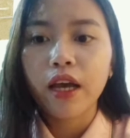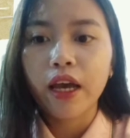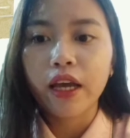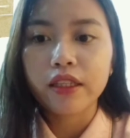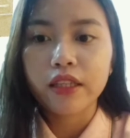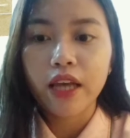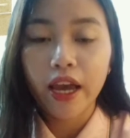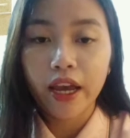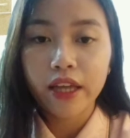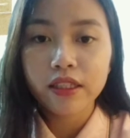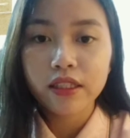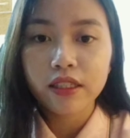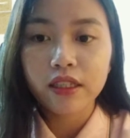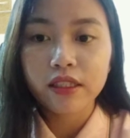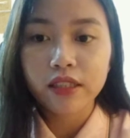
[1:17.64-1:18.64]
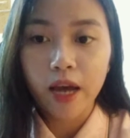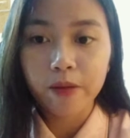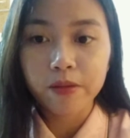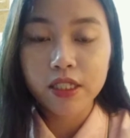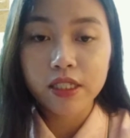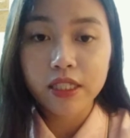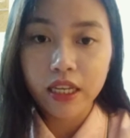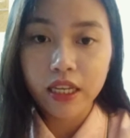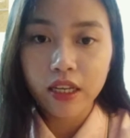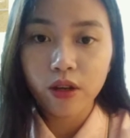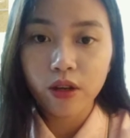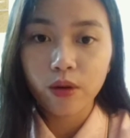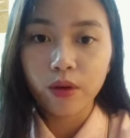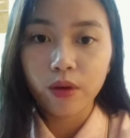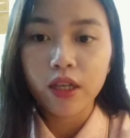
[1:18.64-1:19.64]
And N times T,
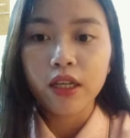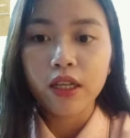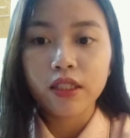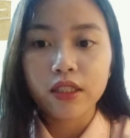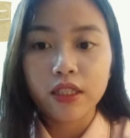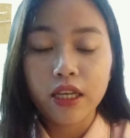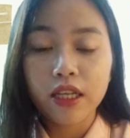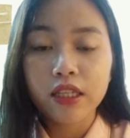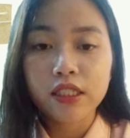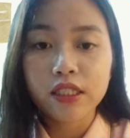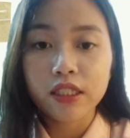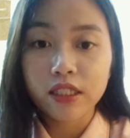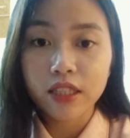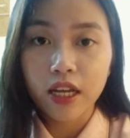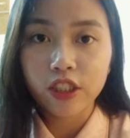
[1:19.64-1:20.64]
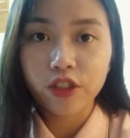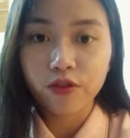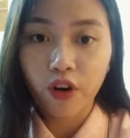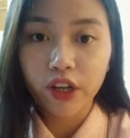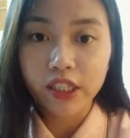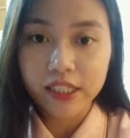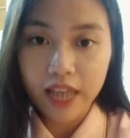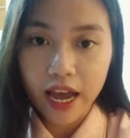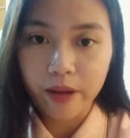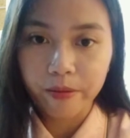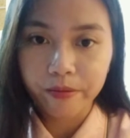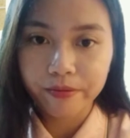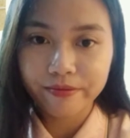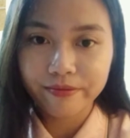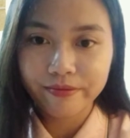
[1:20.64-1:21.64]
T stands for time.